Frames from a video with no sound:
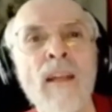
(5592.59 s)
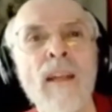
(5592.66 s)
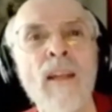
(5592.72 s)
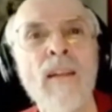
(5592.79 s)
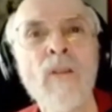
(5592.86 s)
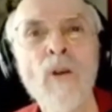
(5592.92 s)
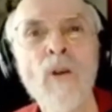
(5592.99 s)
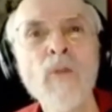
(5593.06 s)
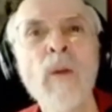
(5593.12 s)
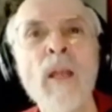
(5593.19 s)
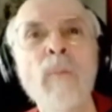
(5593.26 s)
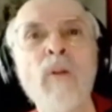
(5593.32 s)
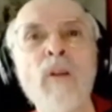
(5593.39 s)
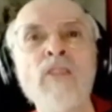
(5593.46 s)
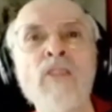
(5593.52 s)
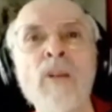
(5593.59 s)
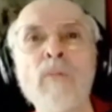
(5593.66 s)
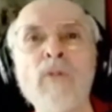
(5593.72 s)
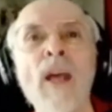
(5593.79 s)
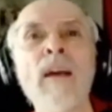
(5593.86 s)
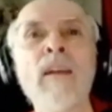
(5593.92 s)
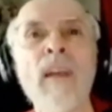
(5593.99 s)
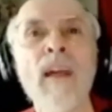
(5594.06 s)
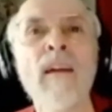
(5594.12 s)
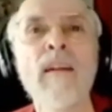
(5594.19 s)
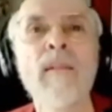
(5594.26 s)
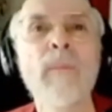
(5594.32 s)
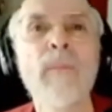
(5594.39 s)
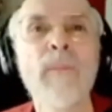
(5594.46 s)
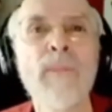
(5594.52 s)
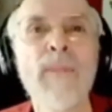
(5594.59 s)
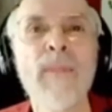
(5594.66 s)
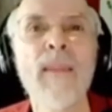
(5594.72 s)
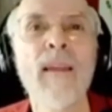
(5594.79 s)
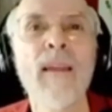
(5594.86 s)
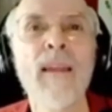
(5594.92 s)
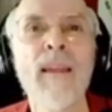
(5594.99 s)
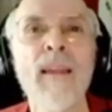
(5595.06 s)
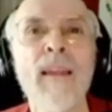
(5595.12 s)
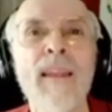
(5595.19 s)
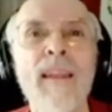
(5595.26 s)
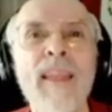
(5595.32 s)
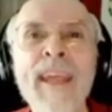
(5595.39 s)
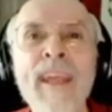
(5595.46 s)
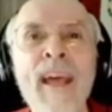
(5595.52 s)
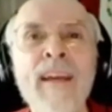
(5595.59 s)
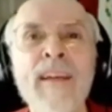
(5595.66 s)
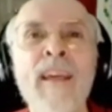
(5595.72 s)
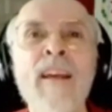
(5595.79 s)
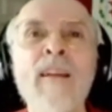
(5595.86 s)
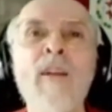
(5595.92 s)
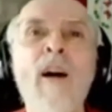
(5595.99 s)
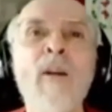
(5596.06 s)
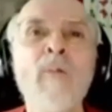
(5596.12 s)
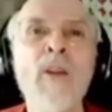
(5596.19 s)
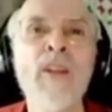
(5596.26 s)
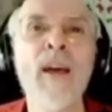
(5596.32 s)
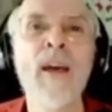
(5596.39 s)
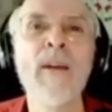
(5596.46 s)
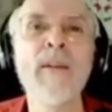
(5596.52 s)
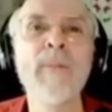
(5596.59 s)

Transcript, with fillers: those people are subjecting. They can't get along without it.